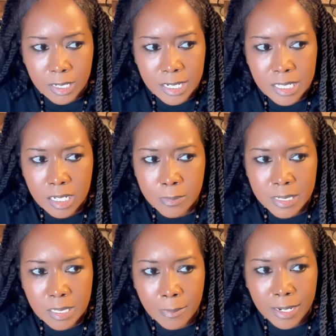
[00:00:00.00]
this could have
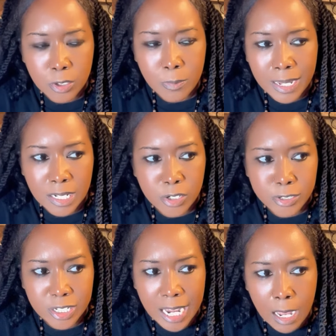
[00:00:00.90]
been somebody you met in
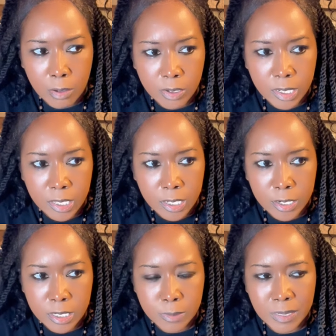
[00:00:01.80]
your childhood
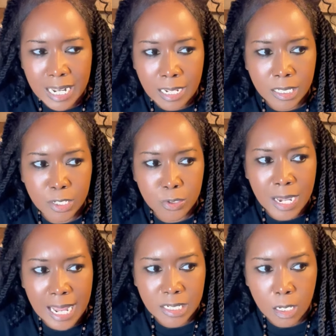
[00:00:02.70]
years. But now that you
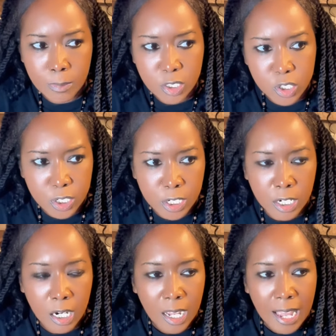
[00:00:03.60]
guys are
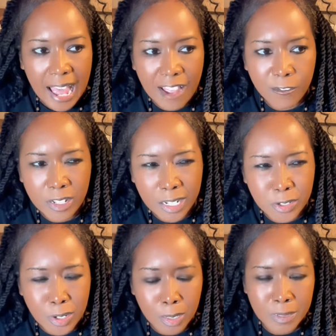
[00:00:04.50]
mature, I feel like
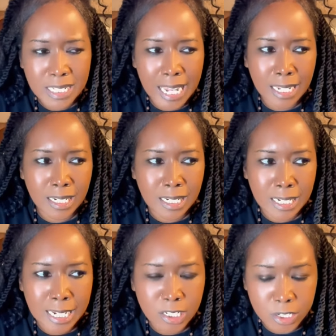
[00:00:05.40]
you're going to be taking a
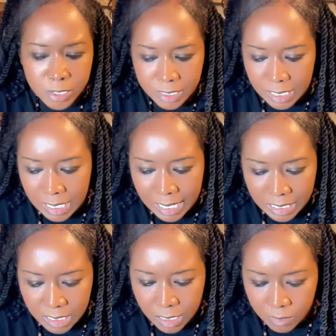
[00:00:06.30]
connection here to the
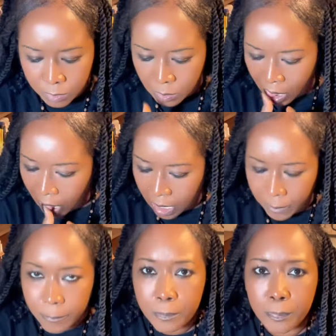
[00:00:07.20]
next level.
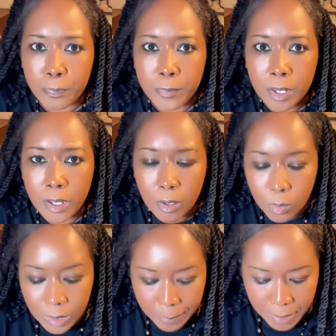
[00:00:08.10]

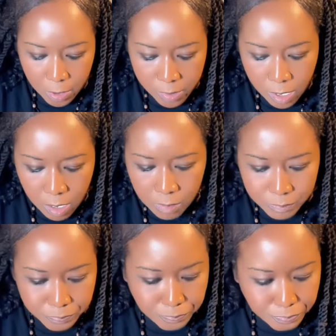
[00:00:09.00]
Let me hurry up.